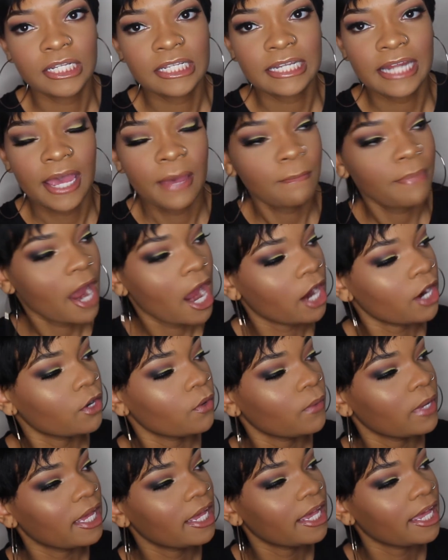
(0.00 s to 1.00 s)
It's an
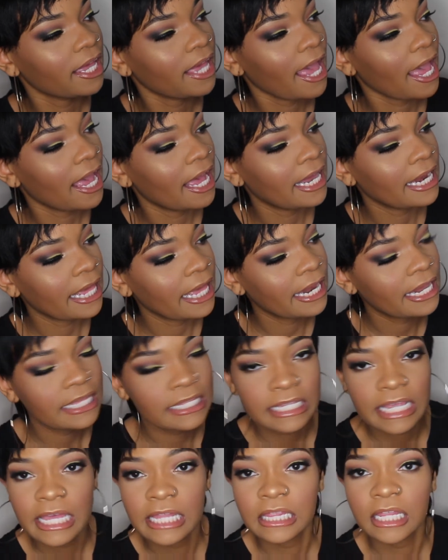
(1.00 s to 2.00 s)
empire wig and it
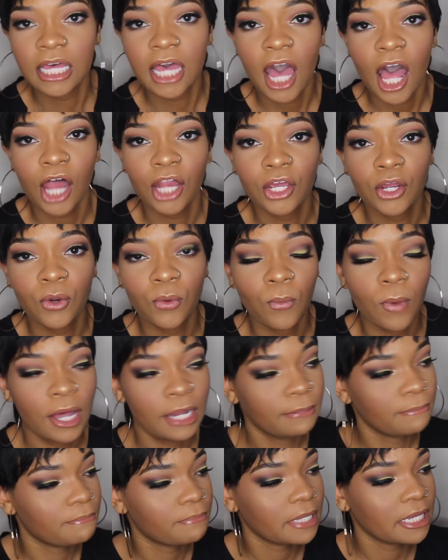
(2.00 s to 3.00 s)
is in the color
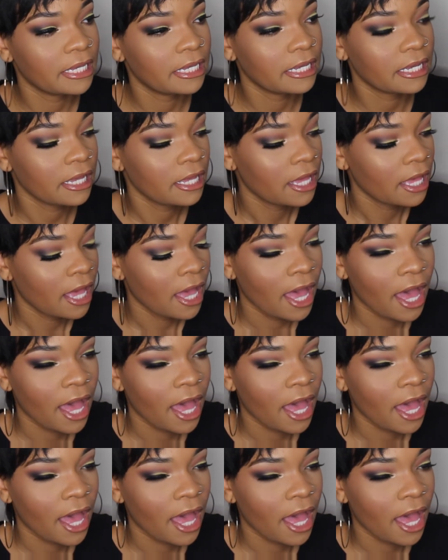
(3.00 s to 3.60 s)
1B.